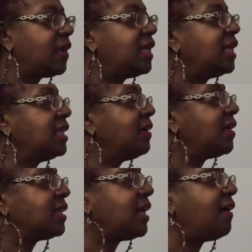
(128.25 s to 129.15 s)
And
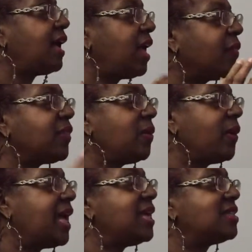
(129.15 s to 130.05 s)
there are healthy
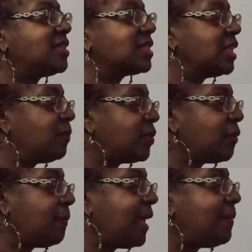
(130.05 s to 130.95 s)
ways to sleep with
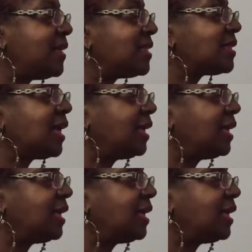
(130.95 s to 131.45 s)
your babies.